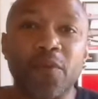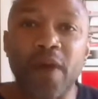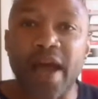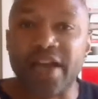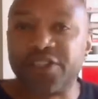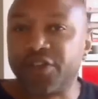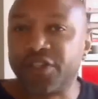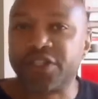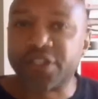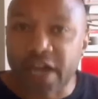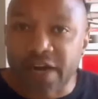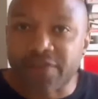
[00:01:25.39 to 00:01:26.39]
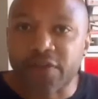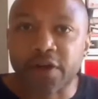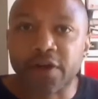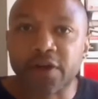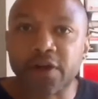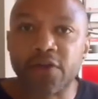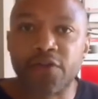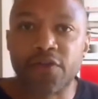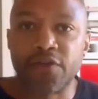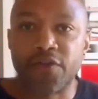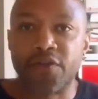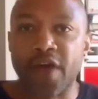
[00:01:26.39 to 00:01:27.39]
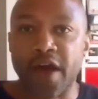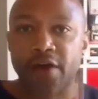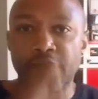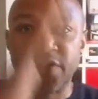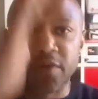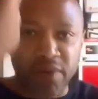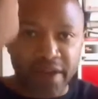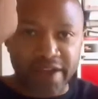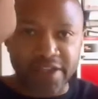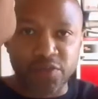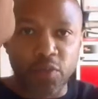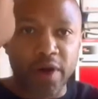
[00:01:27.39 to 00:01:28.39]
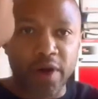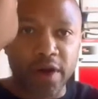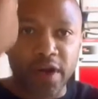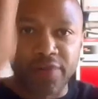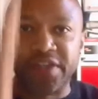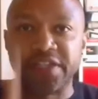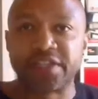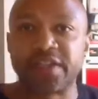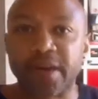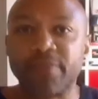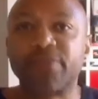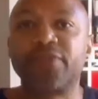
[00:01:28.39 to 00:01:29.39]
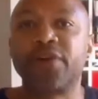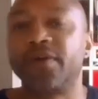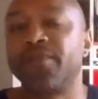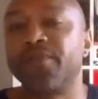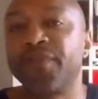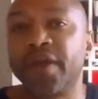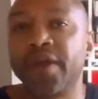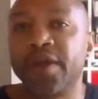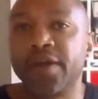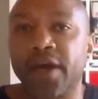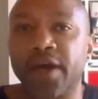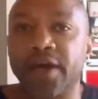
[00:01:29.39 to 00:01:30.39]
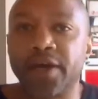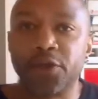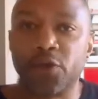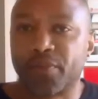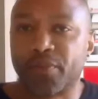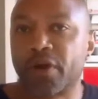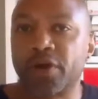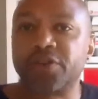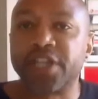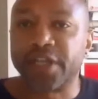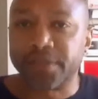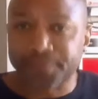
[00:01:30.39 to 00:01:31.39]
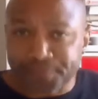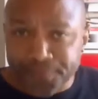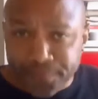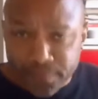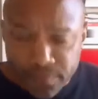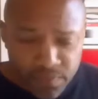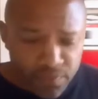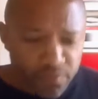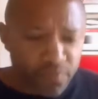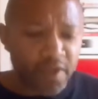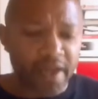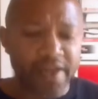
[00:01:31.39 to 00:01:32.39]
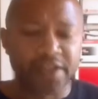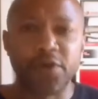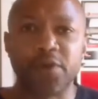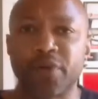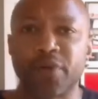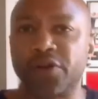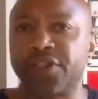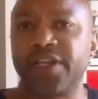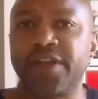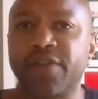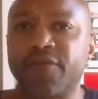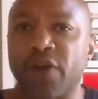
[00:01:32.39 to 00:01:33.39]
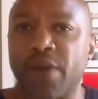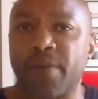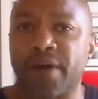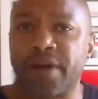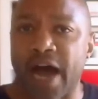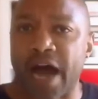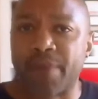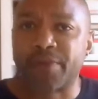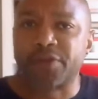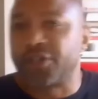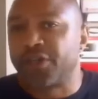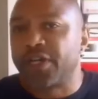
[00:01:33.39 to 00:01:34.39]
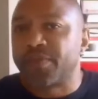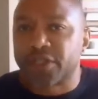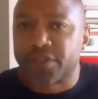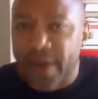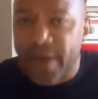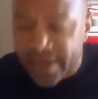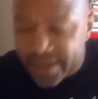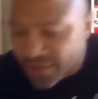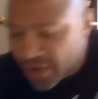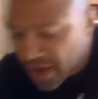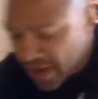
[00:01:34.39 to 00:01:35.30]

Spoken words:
As you discover the place of discomfort, you approach it. And you approach it from an opportunity perspective